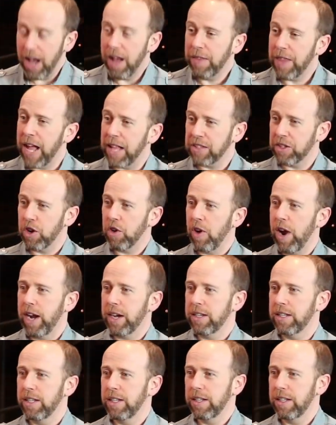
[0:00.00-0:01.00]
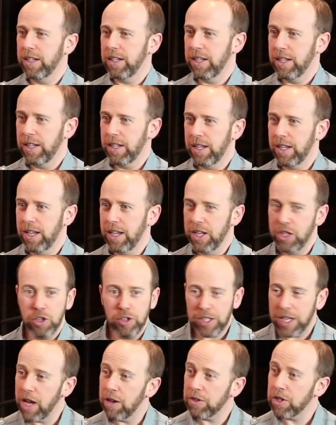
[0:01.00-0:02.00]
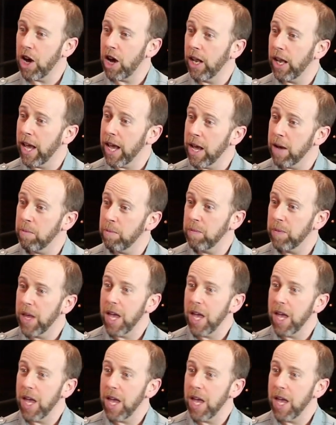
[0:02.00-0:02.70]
That's correct. Do you see how tall I am?